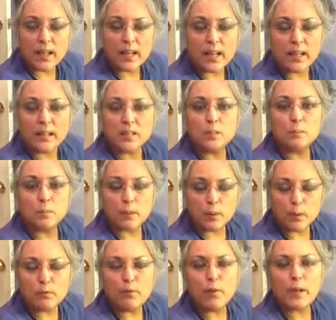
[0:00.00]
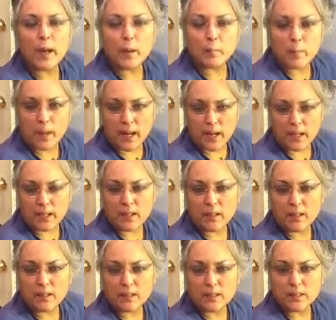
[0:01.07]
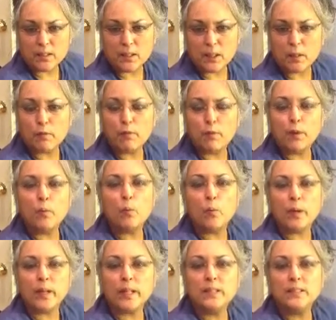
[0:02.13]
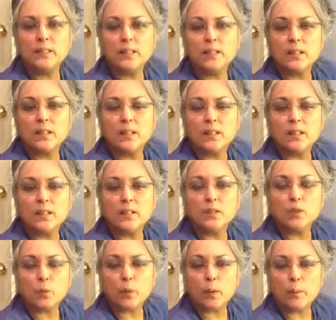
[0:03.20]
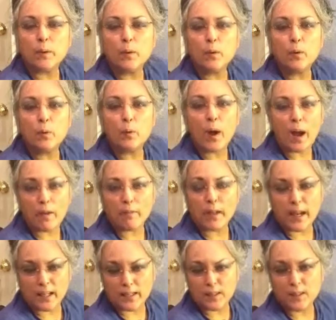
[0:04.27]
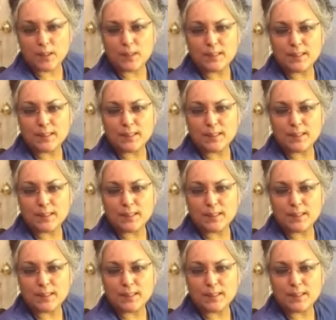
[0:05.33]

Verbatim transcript: in this beautiful campaign to give free wigs to women who have cancer.